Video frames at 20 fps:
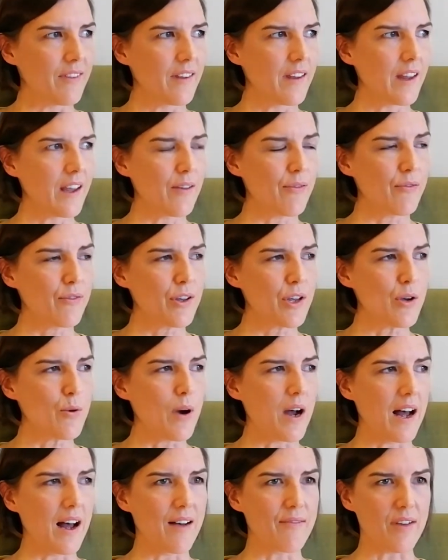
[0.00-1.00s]
If you
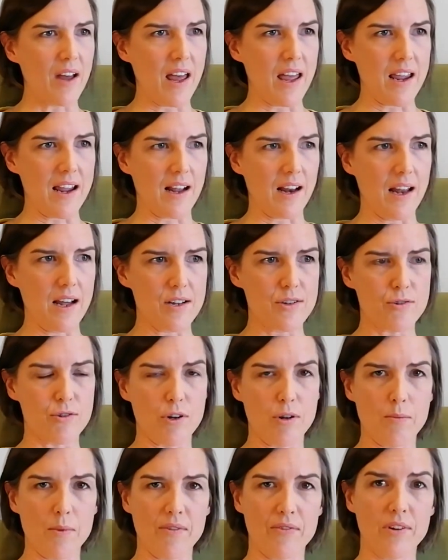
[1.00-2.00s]
have a
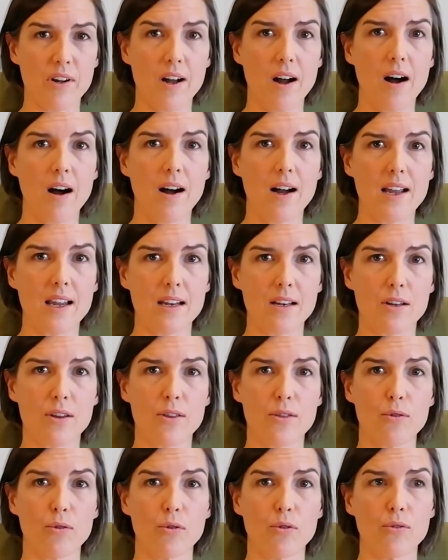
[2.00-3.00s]
classroom of kind,
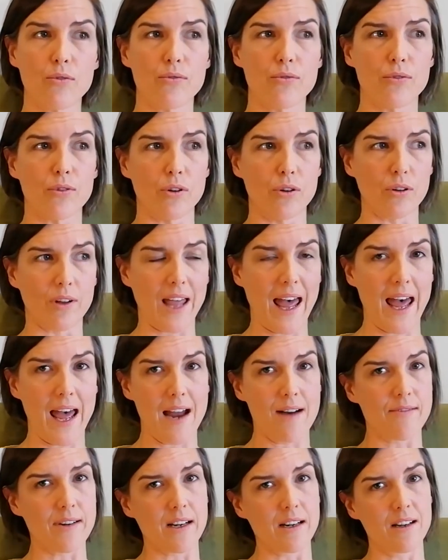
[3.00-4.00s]
thoughtful,
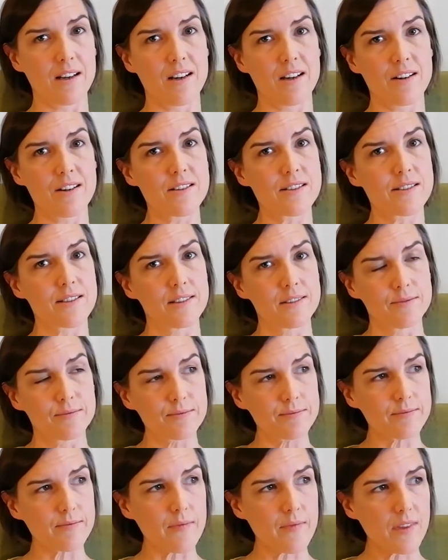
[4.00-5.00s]
caring learners,
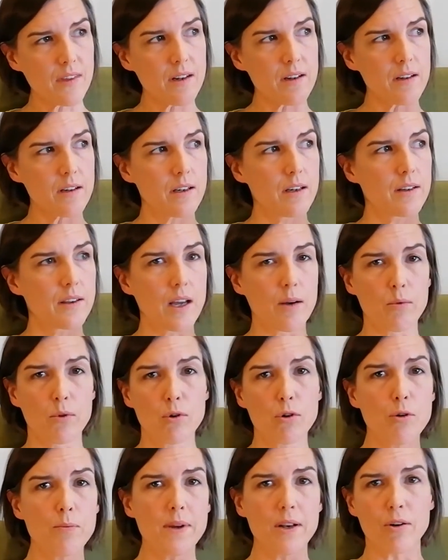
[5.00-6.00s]
they will
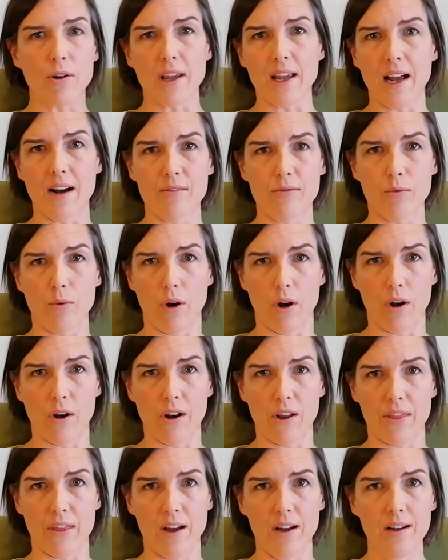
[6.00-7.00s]
all be looking out for one
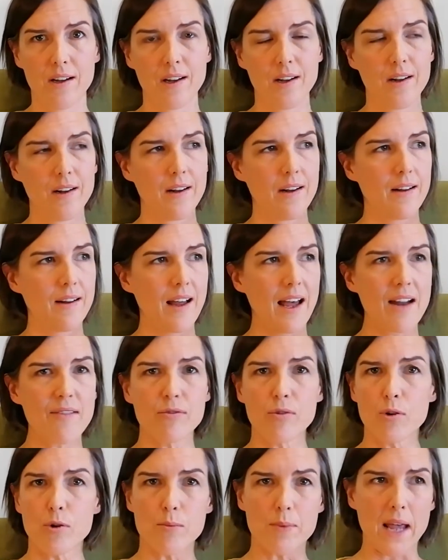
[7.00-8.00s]
another.
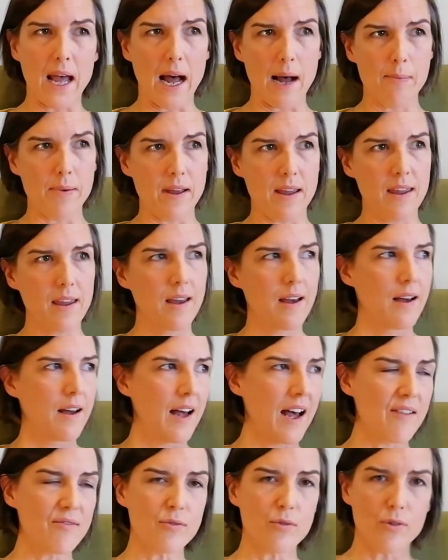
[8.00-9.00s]
Everyone will be happy,
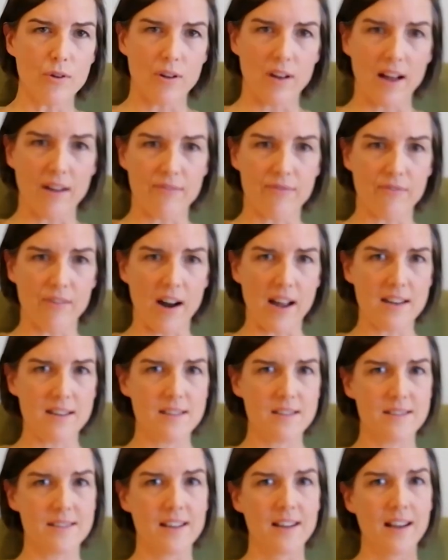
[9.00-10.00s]
everyone will have
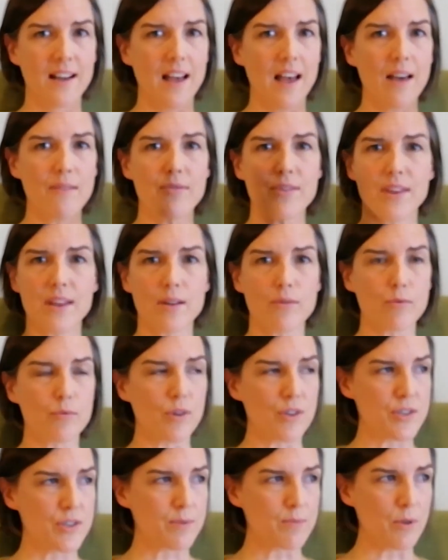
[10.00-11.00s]
friends, everything will
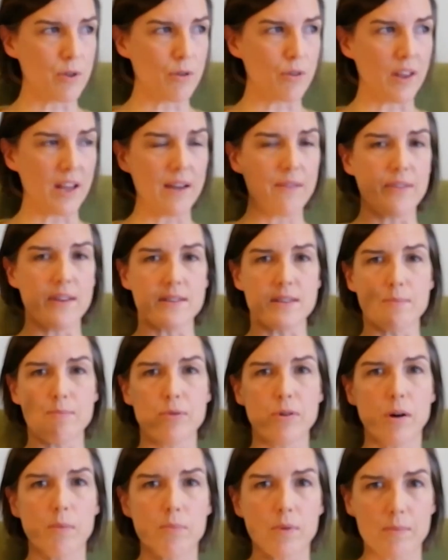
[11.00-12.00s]
run smoothly. If there's a
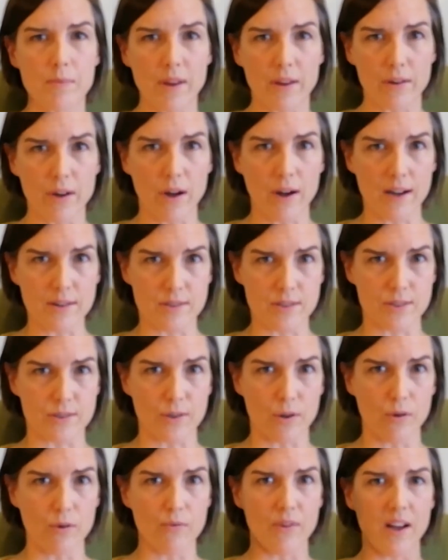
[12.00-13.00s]
problem, they'll know how to
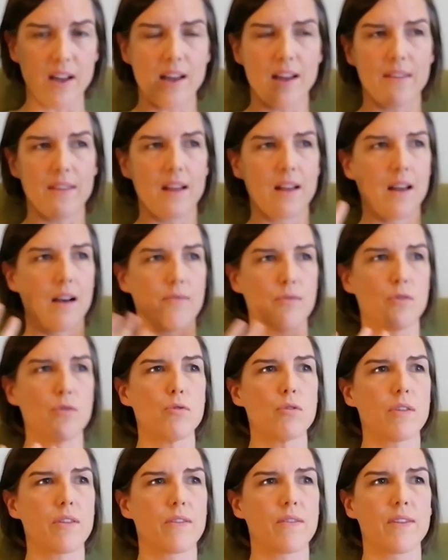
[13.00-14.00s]
solve it, and they'll have
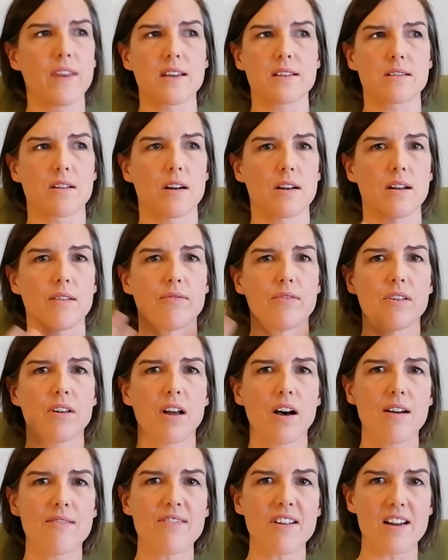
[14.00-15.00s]
all of this kind of
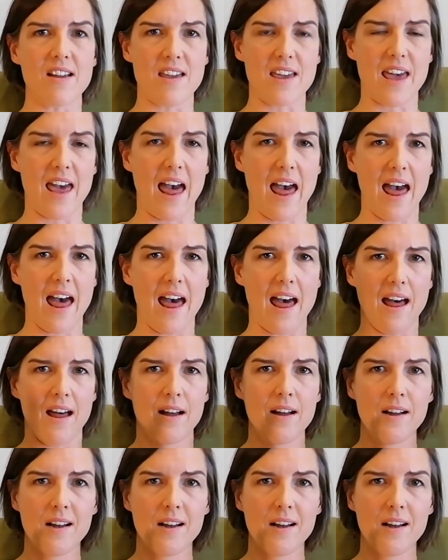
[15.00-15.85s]
love and care